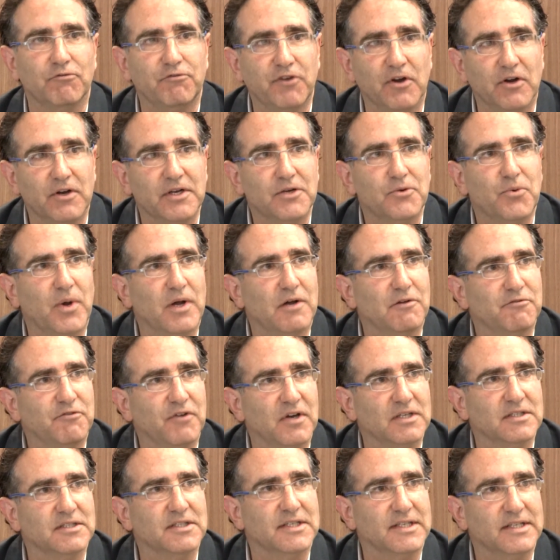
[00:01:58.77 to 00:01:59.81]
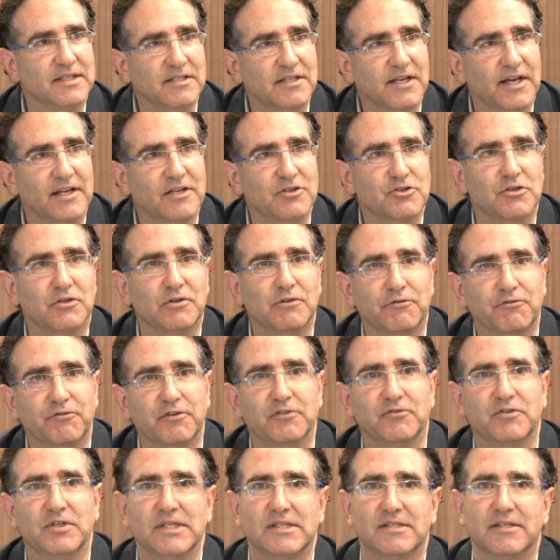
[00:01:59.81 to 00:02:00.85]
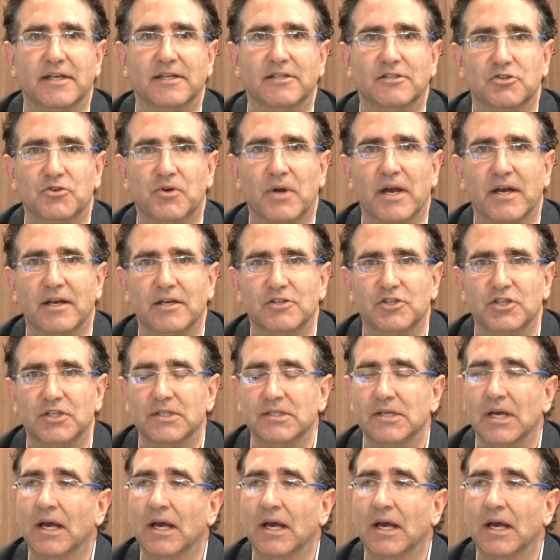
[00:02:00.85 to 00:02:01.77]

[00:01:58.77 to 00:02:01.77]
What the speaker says: very well-funded, intentional 50-state strategy.